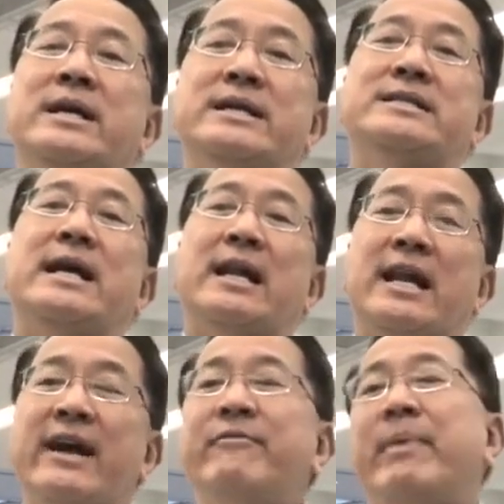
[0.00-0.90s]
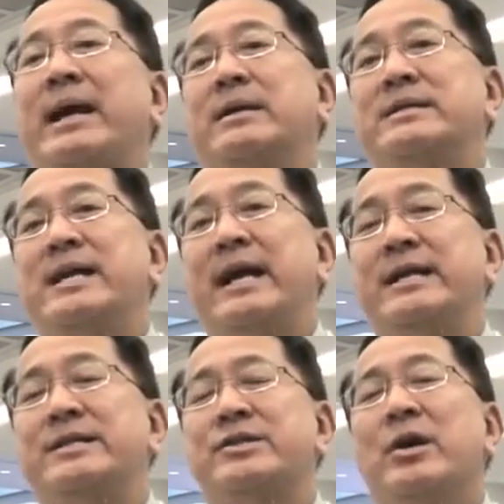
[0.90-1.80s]
is that LifePak
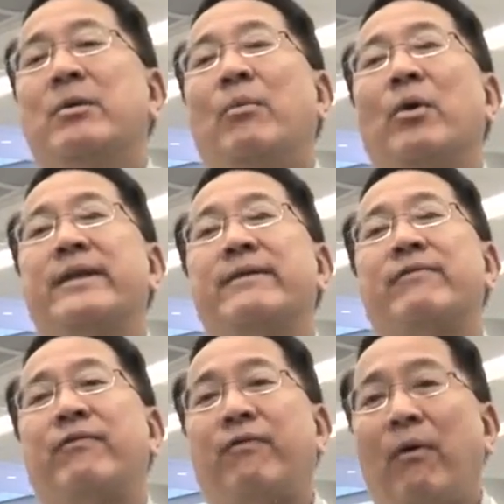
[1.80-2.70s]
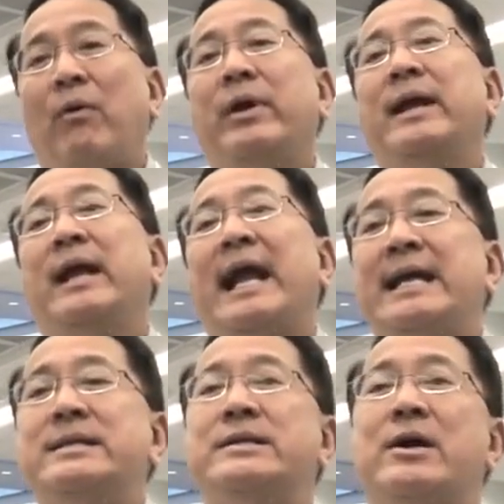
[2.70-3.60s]
contains more than 40
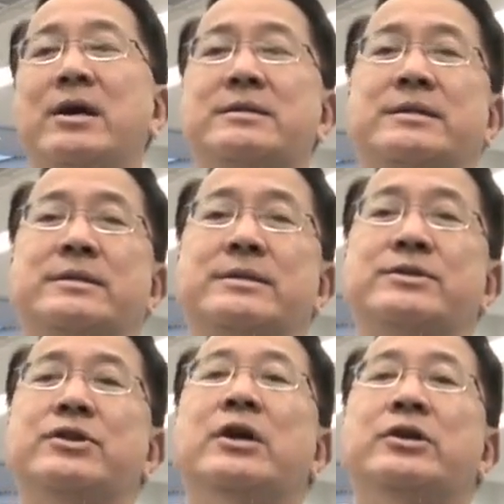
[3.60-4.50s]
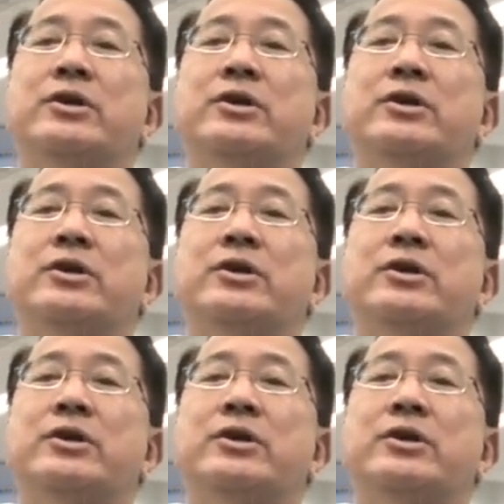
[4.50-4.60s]
antioxidants